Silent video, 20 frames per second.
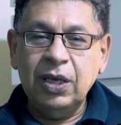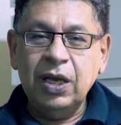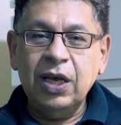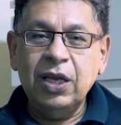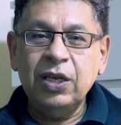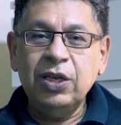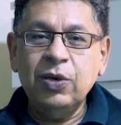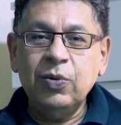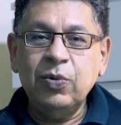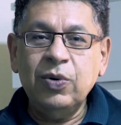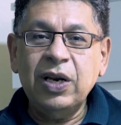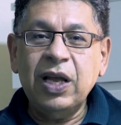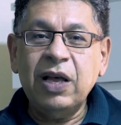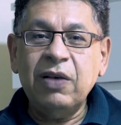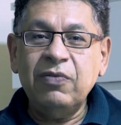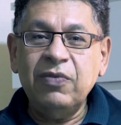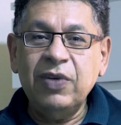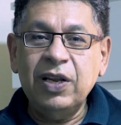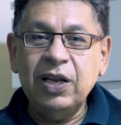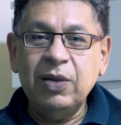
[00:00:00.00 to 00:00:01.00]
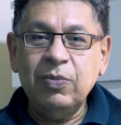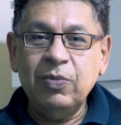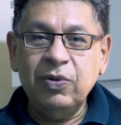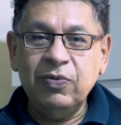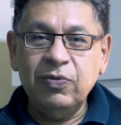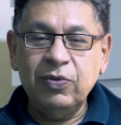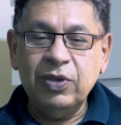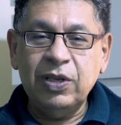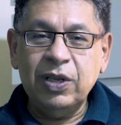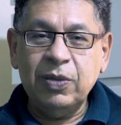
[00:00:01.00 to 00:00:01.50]
and you were available
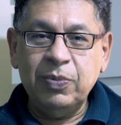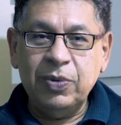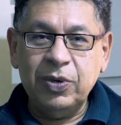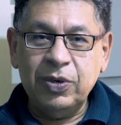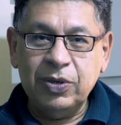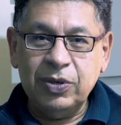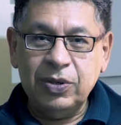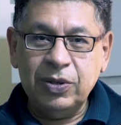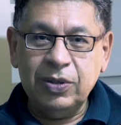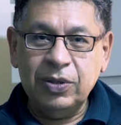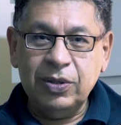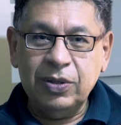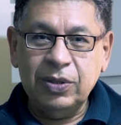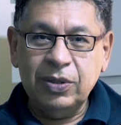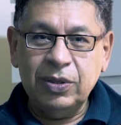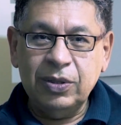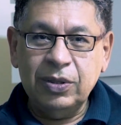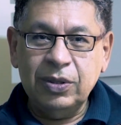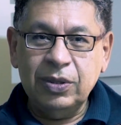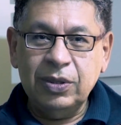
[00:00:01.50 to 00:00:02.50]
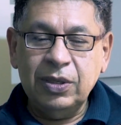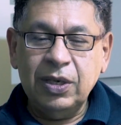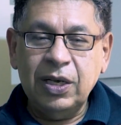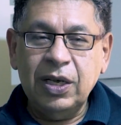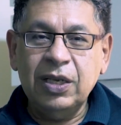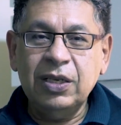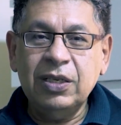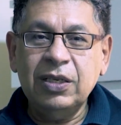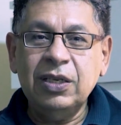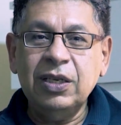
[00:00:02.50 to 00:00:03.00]
for that person
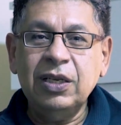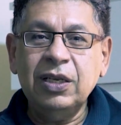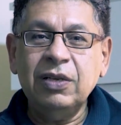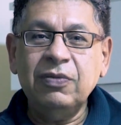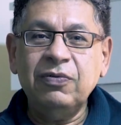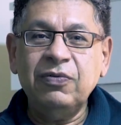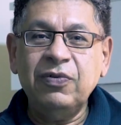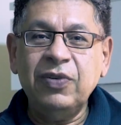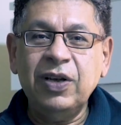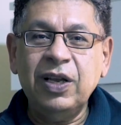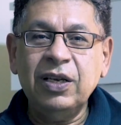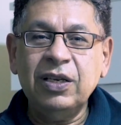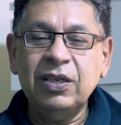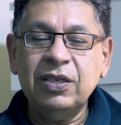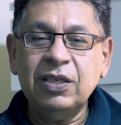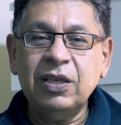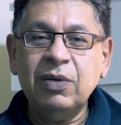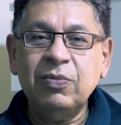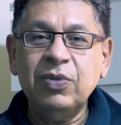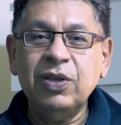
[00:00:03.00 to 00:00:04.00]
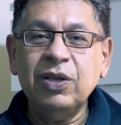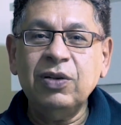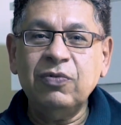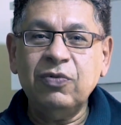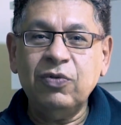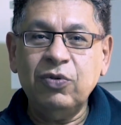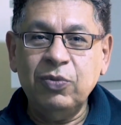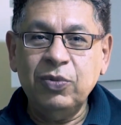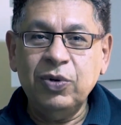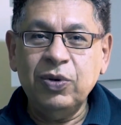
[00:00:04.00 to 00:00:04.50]
and they felt something
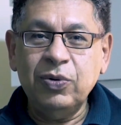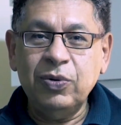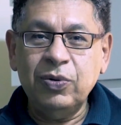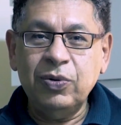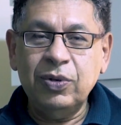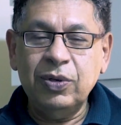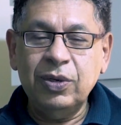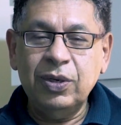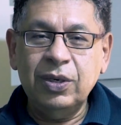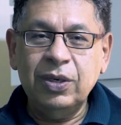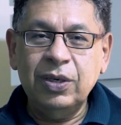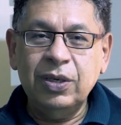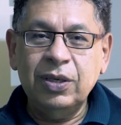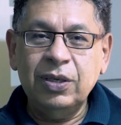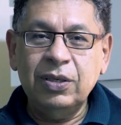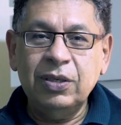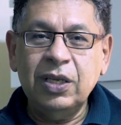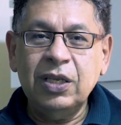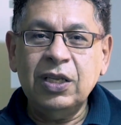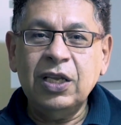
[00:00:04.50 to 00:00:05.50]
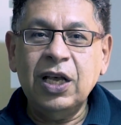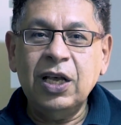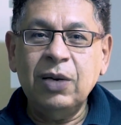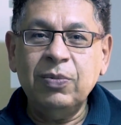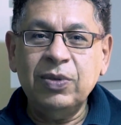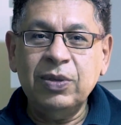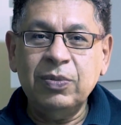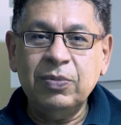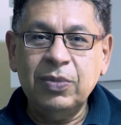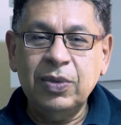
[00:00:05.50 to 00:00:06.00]
from you that
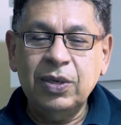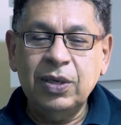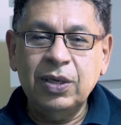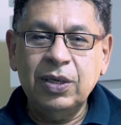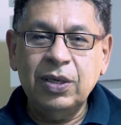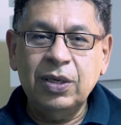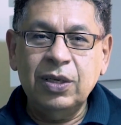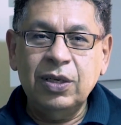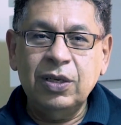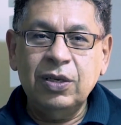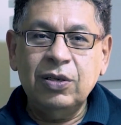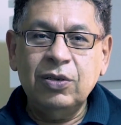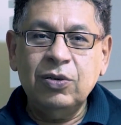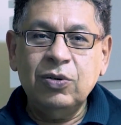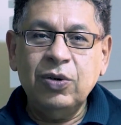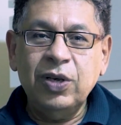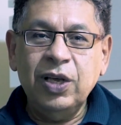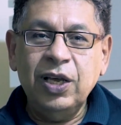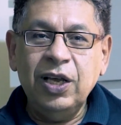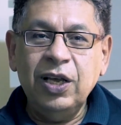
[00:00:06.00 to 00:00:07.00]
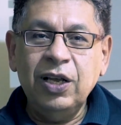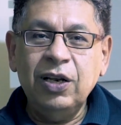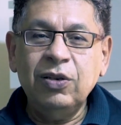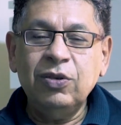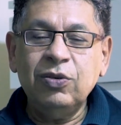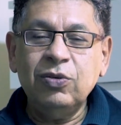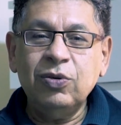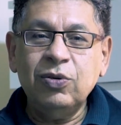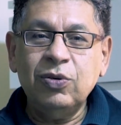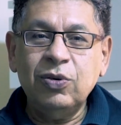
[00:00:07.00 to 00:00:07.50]
helped them to heal,
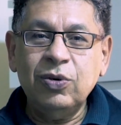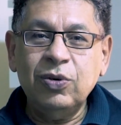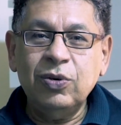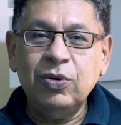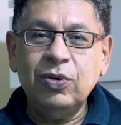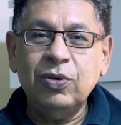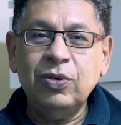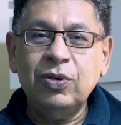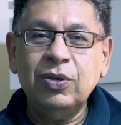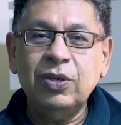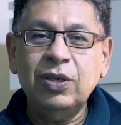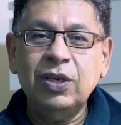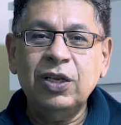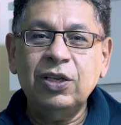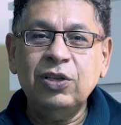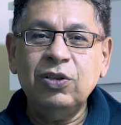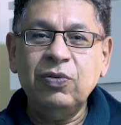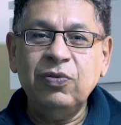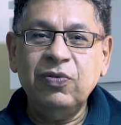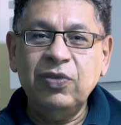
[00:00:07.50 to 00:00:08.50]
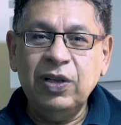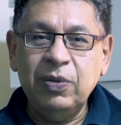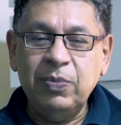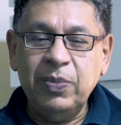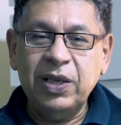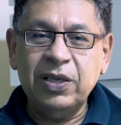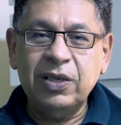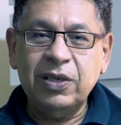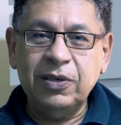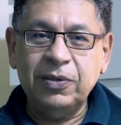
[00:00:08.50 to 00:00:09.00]
to grow, and to feel
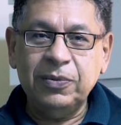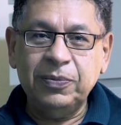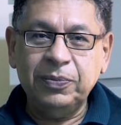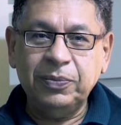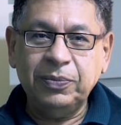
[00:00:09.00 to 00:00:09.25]
better.